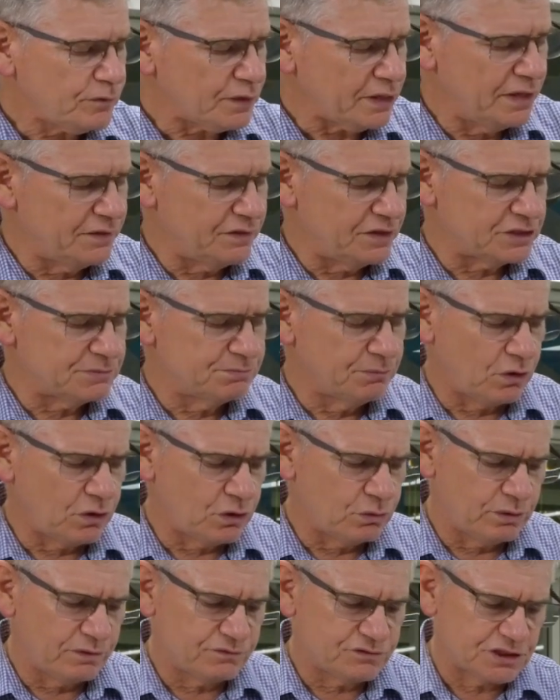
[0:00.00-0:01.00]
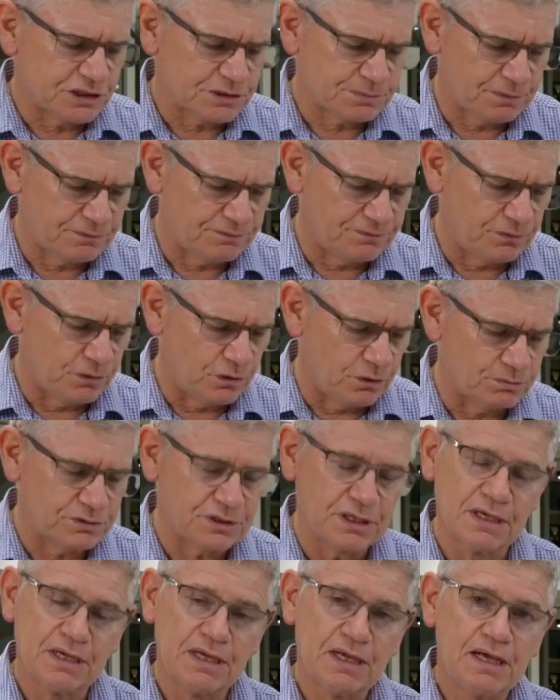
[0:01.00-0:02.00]
In this model, we've just
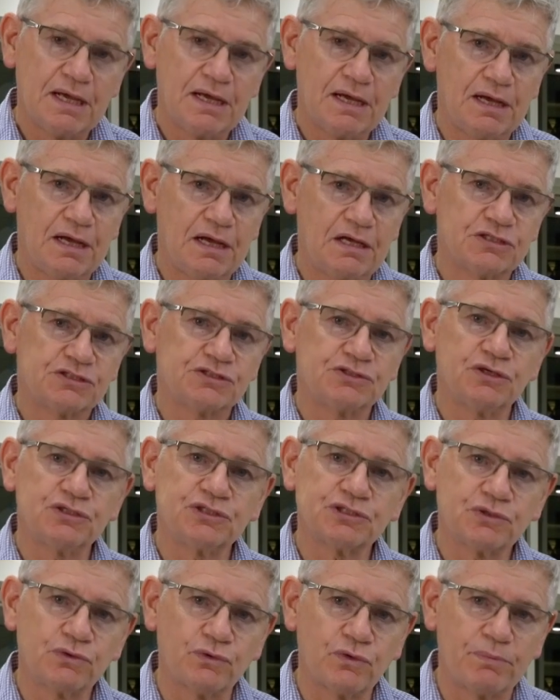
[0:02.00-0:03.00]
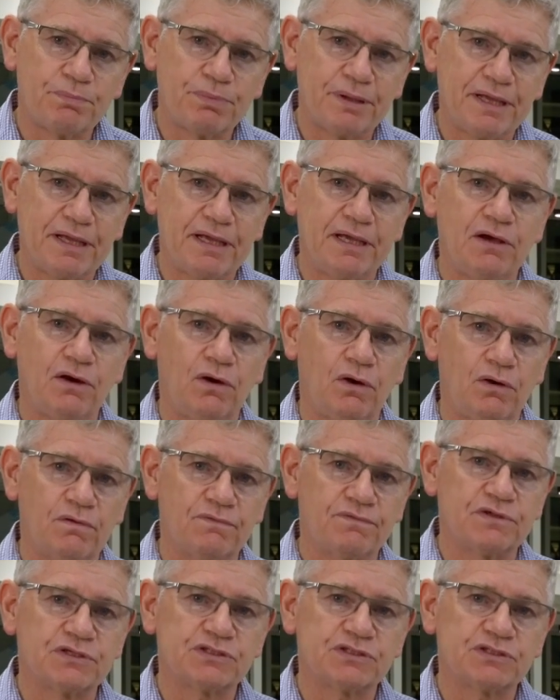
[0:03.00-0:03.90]
performed surgical repair of the